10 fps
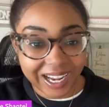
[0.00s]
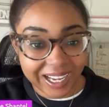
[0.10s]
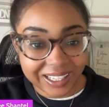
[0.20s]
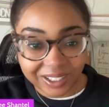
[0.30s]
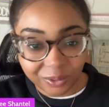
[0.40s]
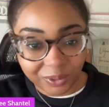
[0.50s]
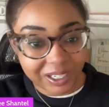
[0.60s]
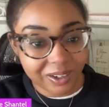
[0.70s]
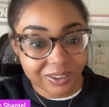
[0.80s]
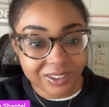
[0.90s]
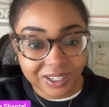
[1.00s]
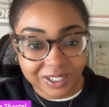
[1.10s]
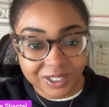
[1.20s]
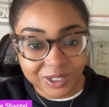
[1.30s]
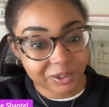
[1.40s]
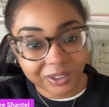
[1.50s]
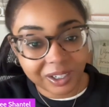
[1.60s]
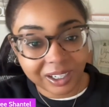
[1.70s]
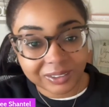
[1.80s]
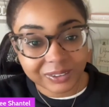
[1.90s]
and then went out and sold
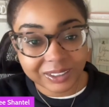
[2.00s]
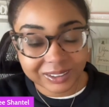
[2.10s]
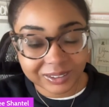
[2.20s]
their offer.